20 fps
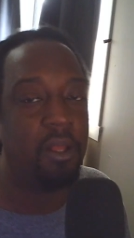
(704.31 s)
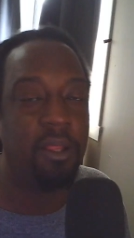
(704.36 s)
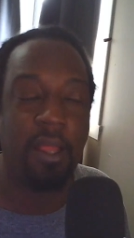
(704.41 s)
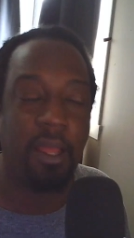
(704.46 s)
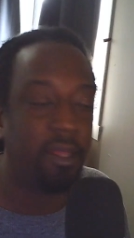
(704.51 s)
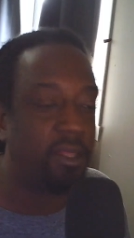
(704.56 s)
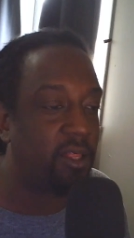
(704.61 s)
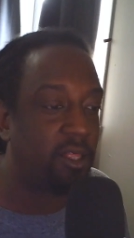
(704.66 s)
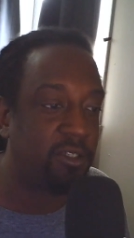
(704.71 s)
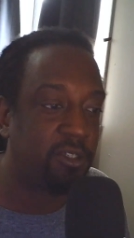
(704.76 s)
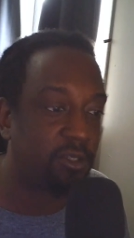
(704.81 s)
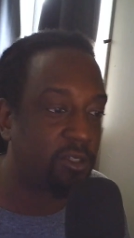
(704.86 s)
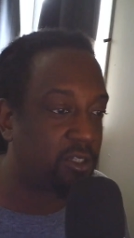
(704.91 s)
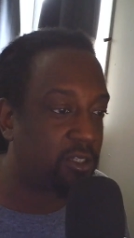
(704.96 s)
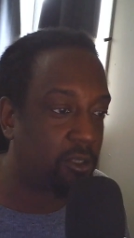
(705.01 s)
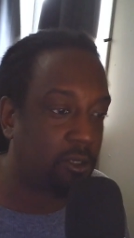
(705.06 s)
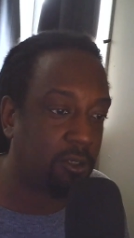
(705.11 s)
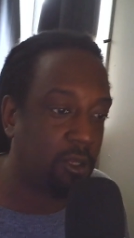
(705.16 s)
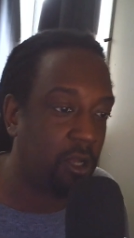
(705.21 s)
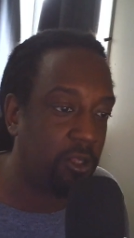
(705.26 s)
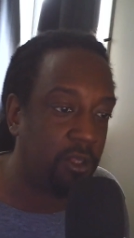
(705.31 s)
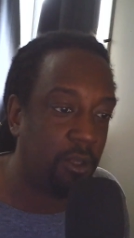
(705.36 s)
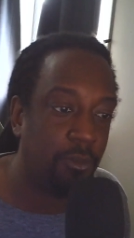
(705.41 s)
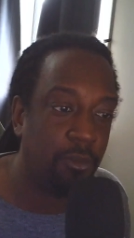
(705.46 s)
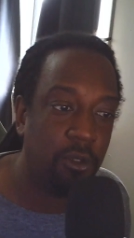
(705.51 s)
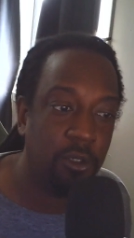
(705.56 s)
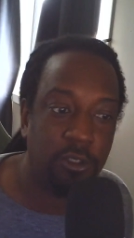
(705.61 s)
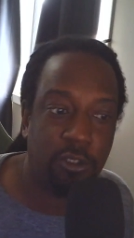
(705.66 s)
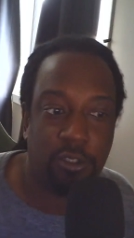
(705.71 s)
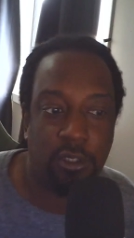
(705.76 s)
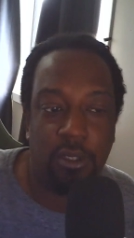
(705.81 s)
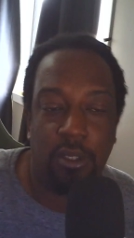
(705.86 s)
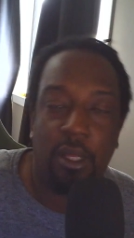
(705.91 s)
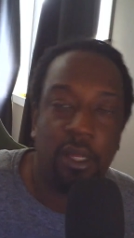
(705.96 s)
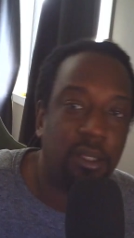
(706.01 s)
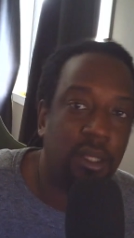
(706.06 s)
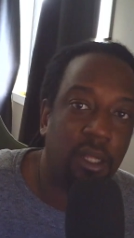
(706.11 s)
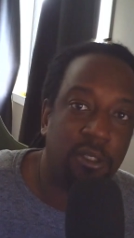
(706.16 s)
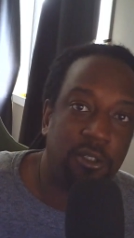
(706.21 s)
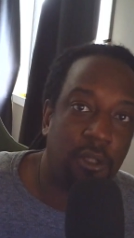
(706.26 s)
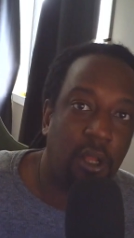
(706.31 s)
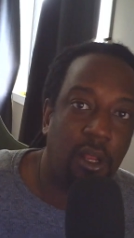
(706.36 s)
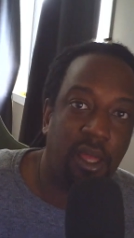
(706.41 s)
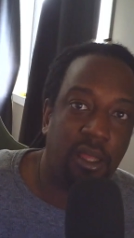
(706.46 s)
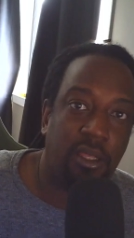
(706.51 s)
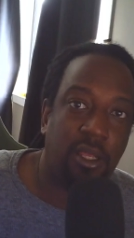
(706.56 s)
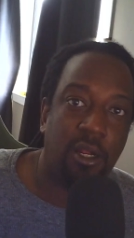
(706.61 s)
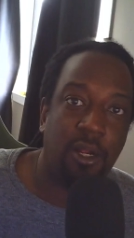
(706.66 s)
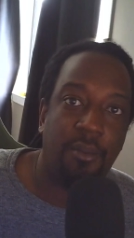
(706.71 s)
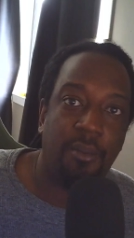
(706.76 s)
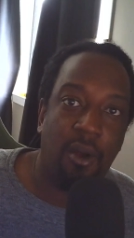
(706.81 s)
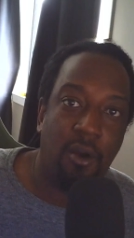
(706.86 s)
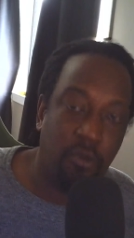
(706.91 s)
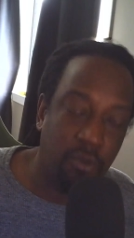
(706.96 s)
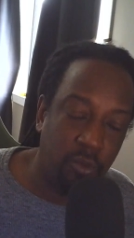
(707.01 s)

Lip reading: Like, let's cut the bullshit. Like, that's all I care about.